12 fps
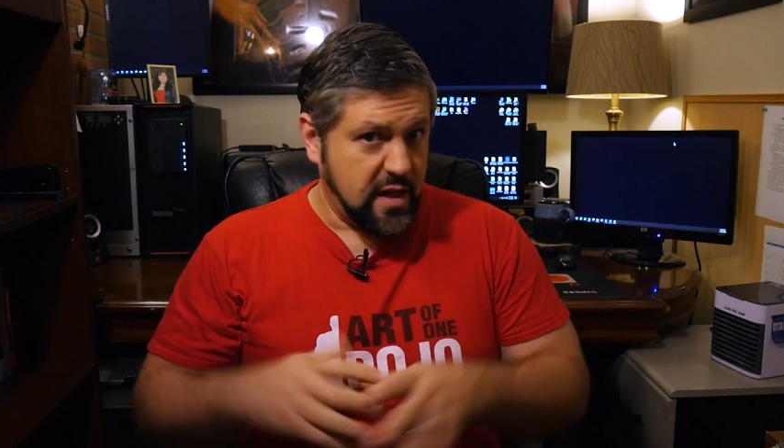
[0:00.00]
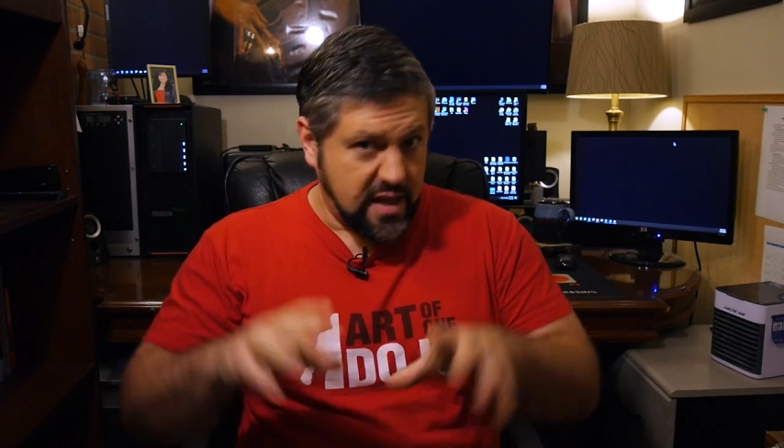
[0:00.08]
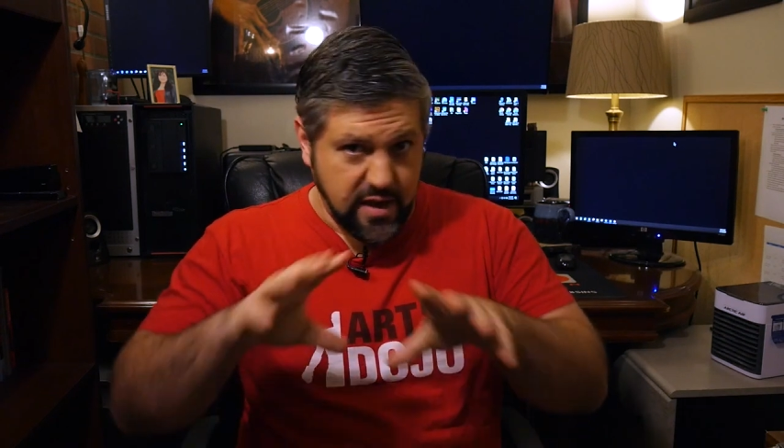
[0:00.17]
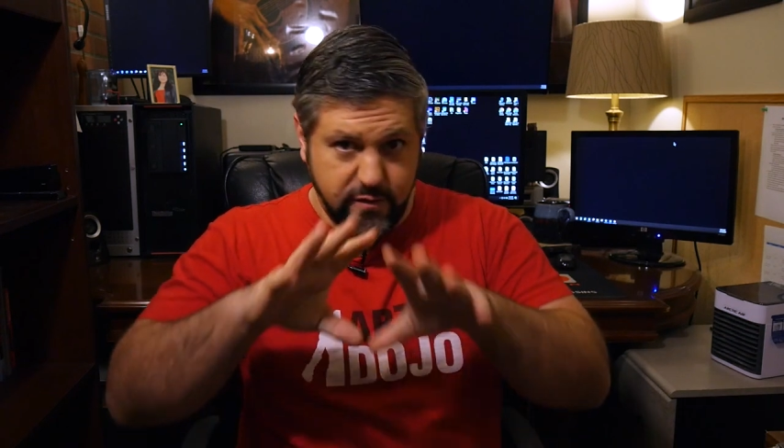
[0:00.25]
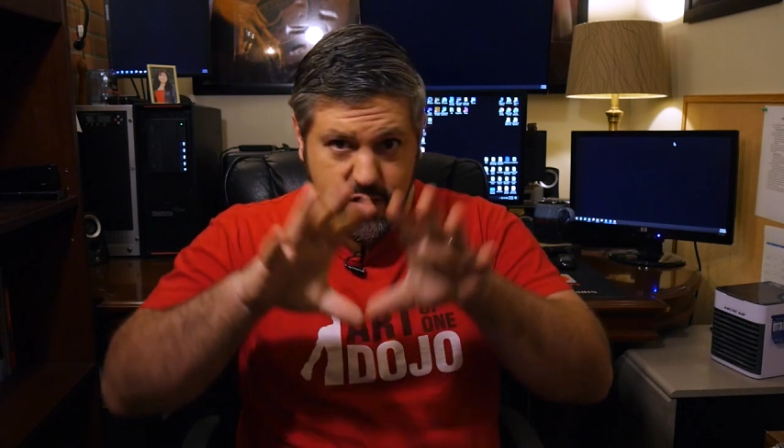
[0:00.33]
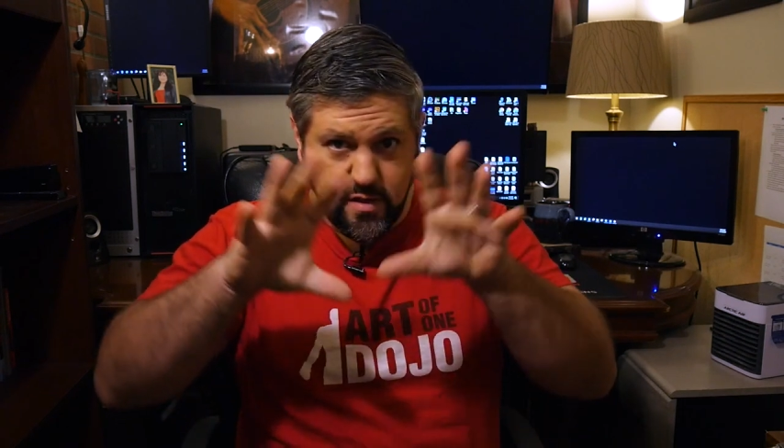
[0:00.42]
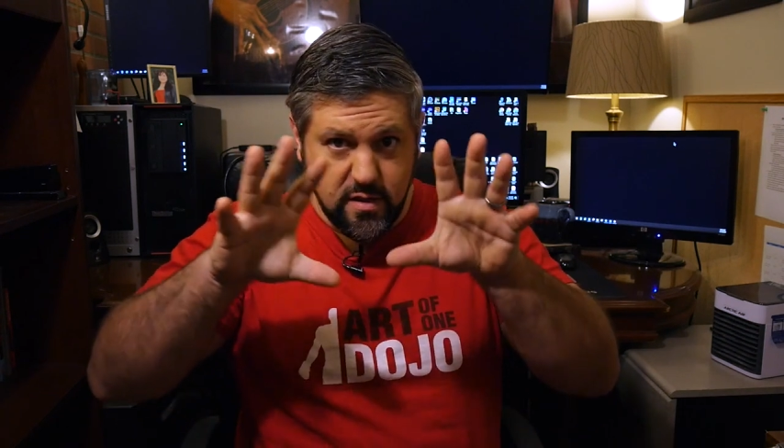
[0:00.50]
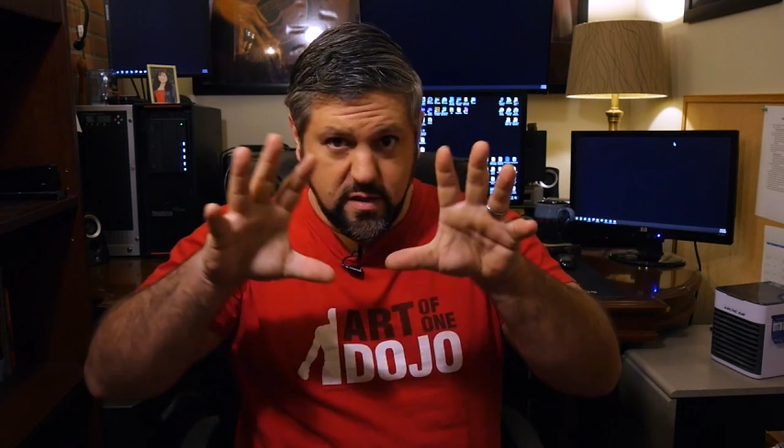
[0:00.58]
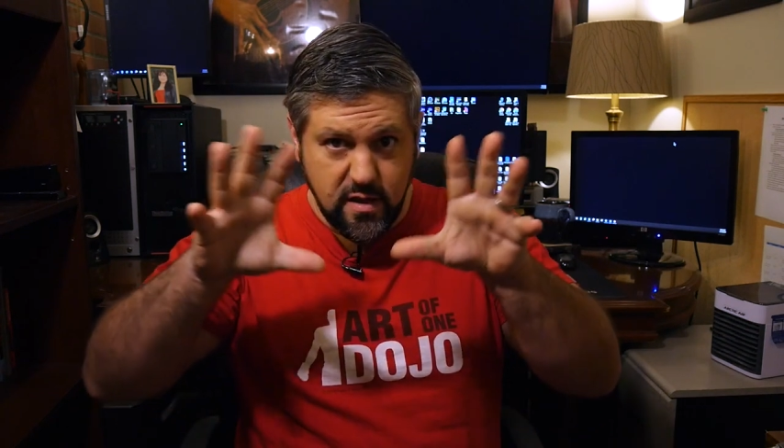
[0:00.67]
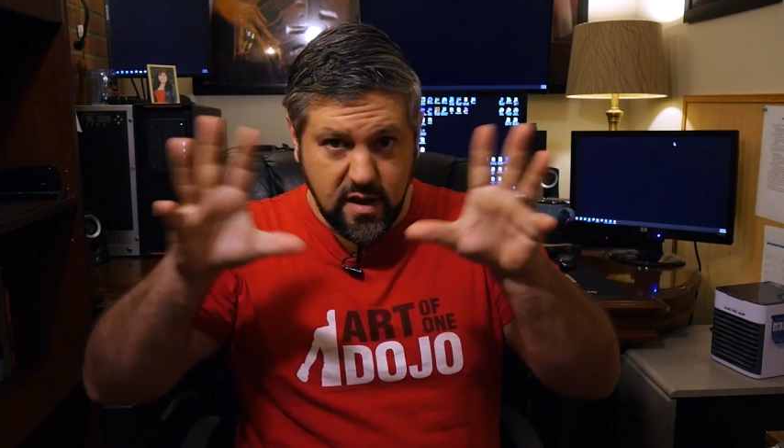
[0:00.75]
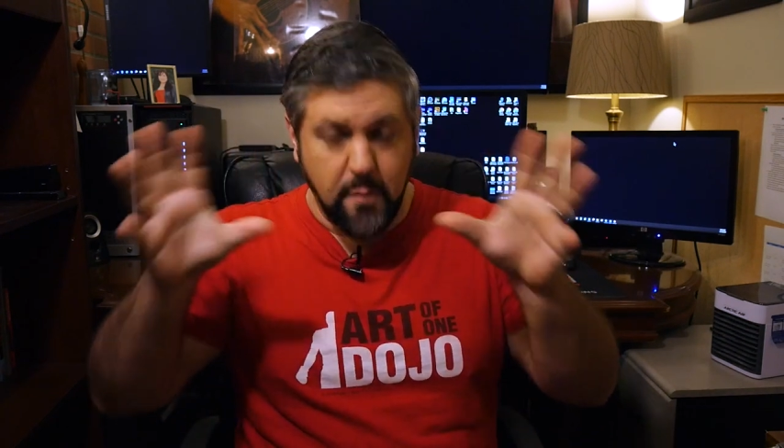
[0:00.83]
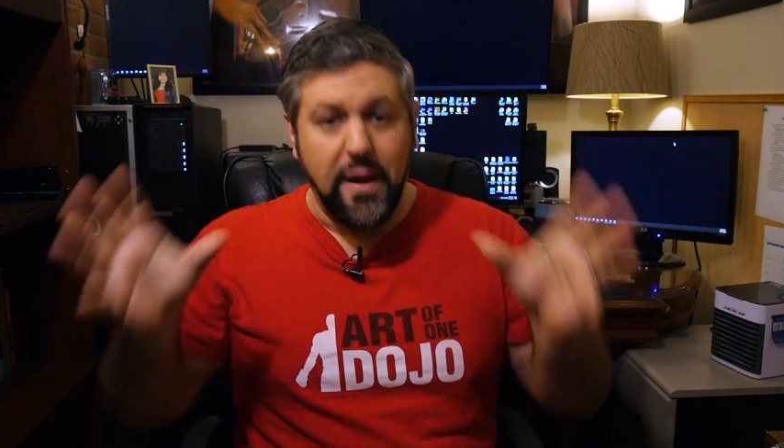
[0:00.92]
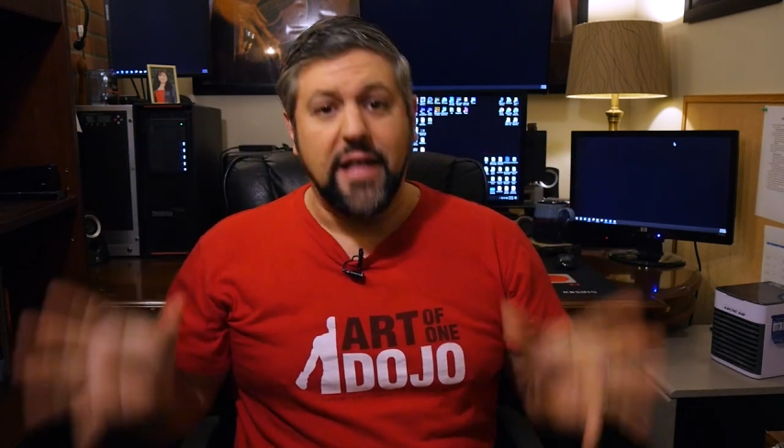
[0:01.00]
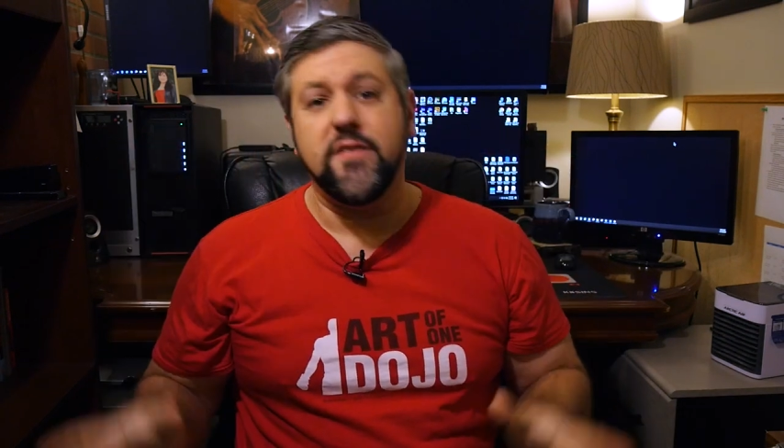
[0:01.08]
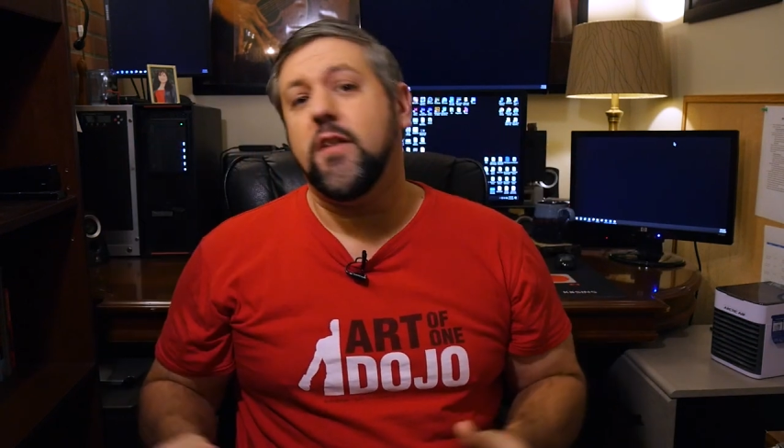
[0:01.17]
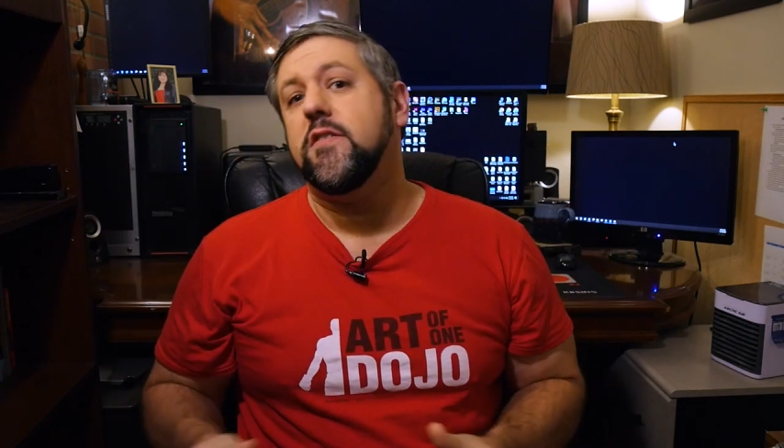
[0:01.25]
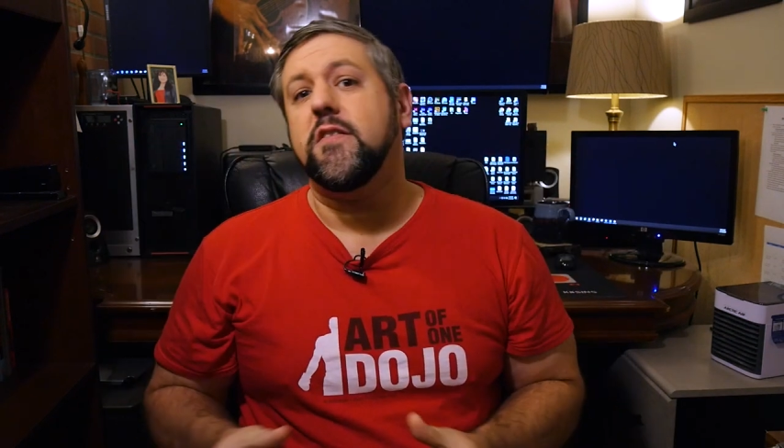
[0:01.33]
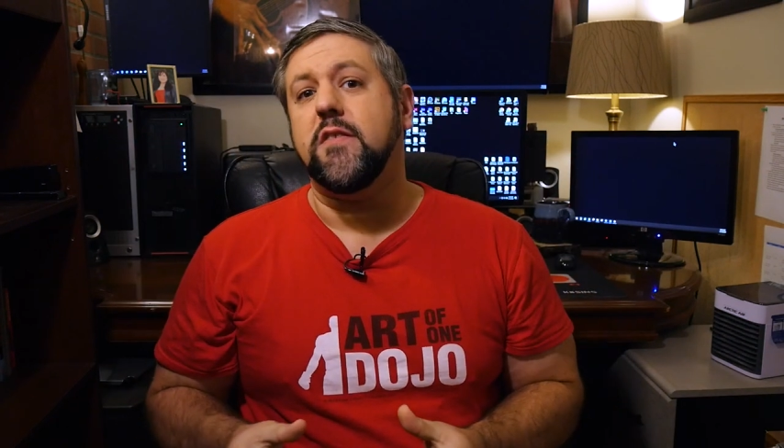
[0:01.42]
given the combatants
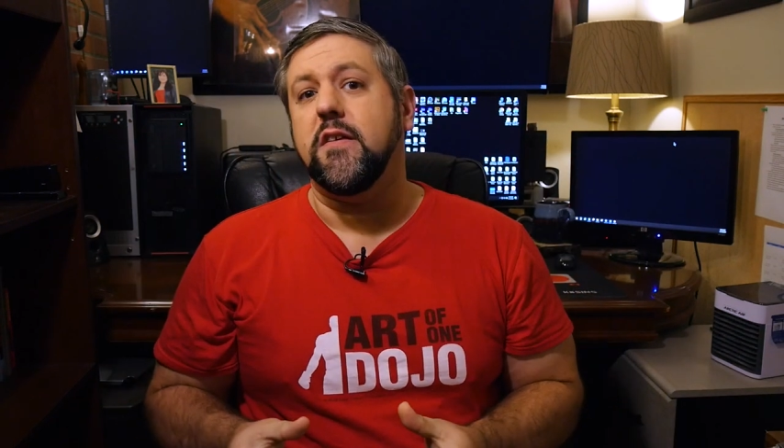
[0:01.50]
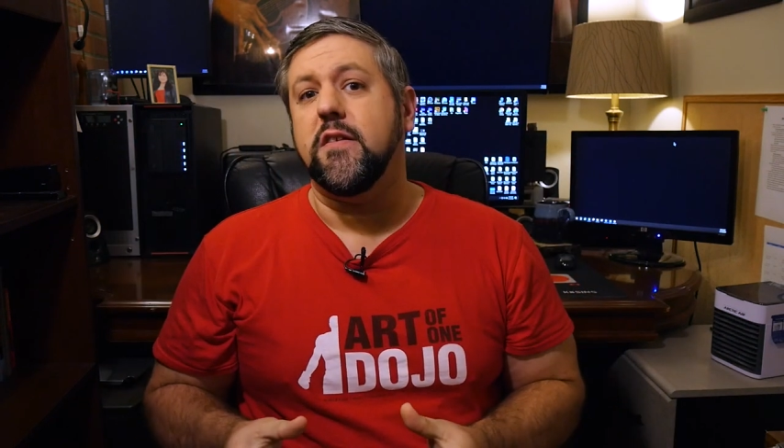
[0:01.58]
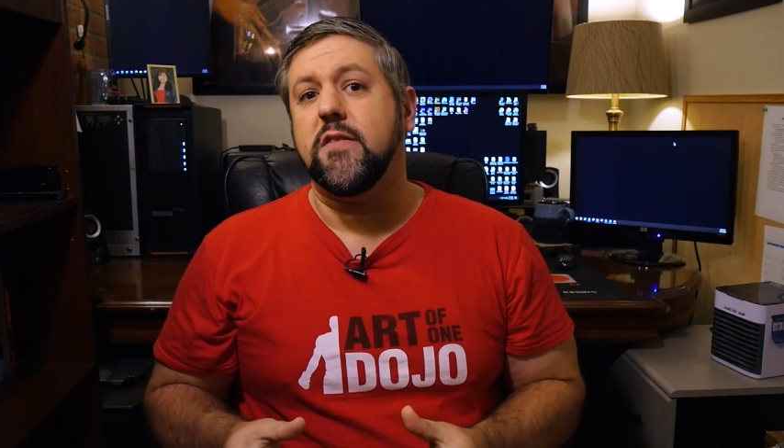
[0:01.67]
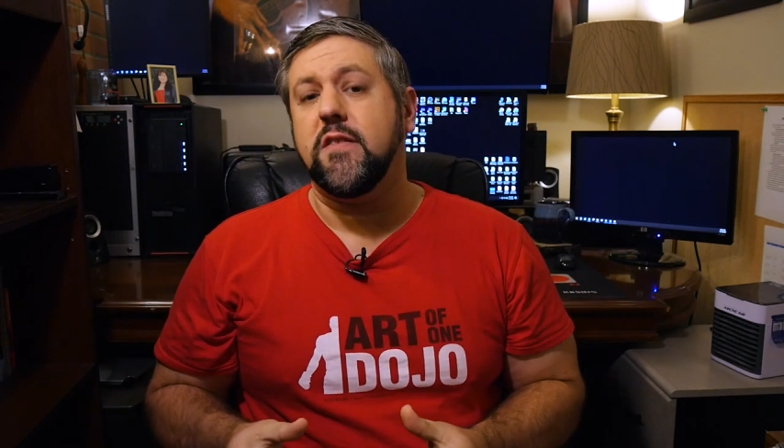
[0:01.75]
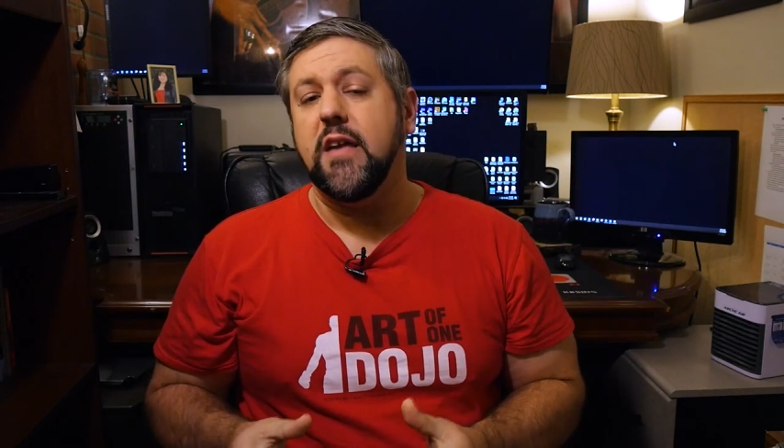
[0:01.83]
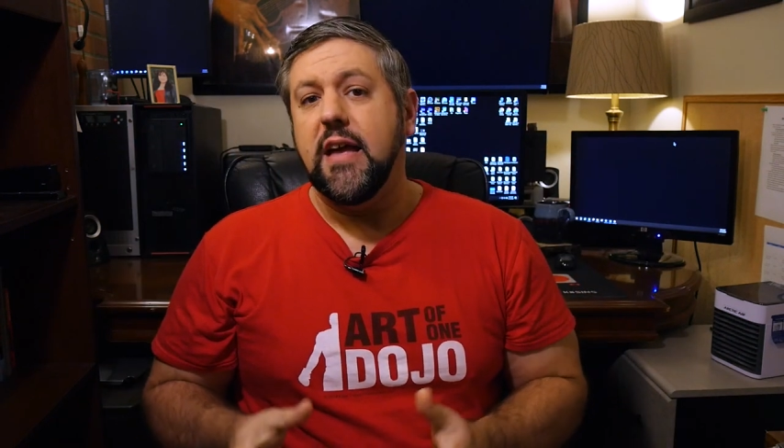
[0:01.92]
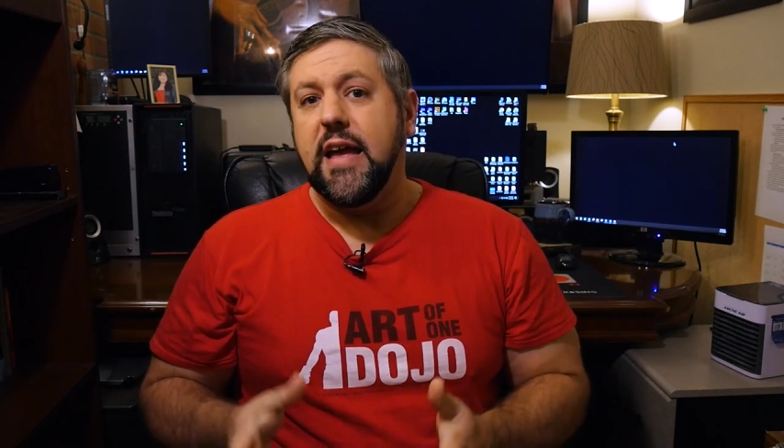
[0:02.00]
on this list,